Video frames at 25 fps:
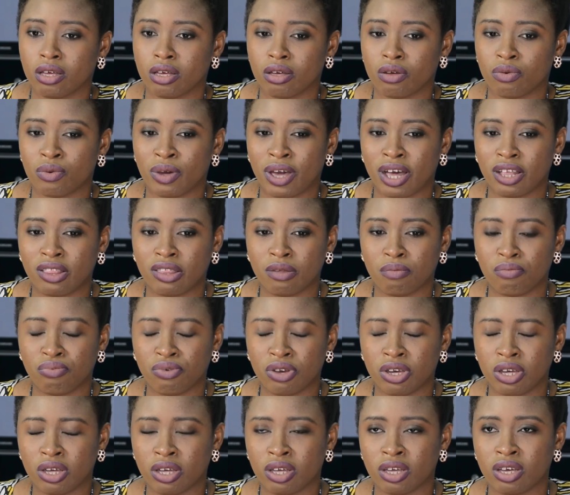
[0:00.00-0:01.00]
we had to
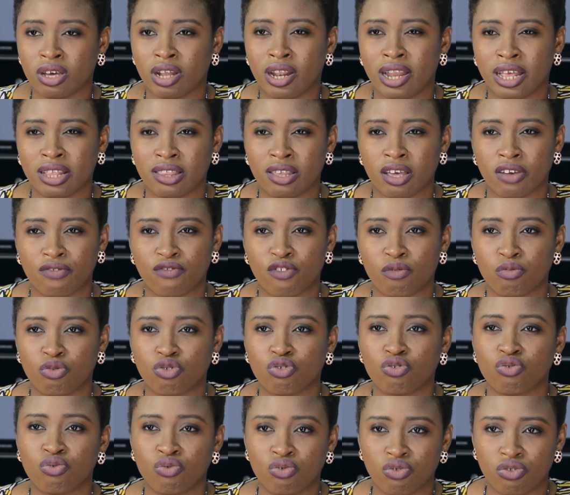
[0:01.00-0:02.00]
bring a letter from
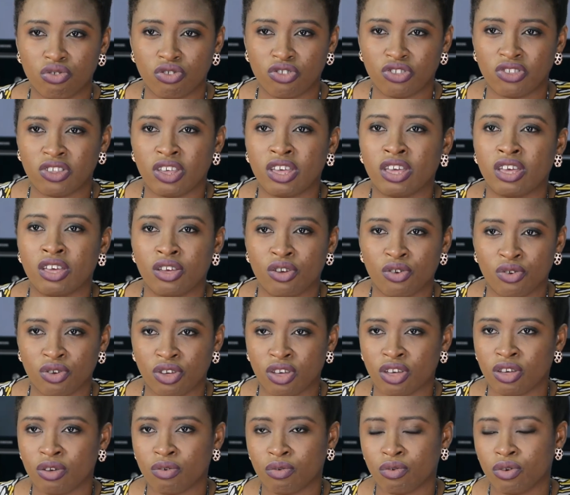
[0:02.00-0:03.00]
school to say,
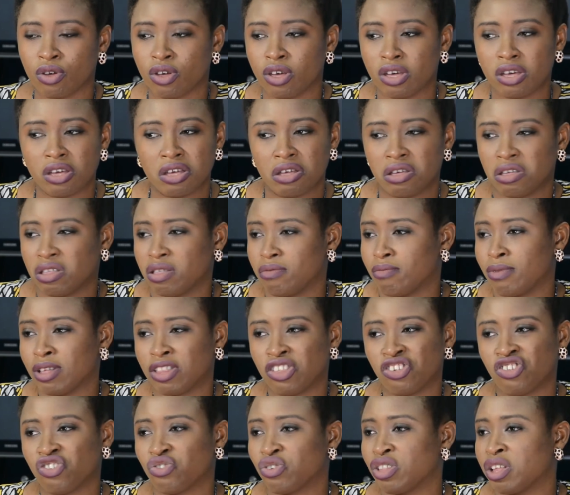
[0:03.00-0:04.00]
okay, my
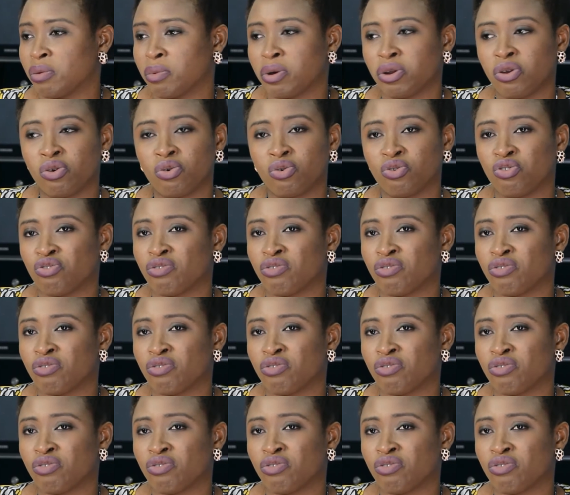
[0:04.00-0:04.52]
teachers were like, we're not going to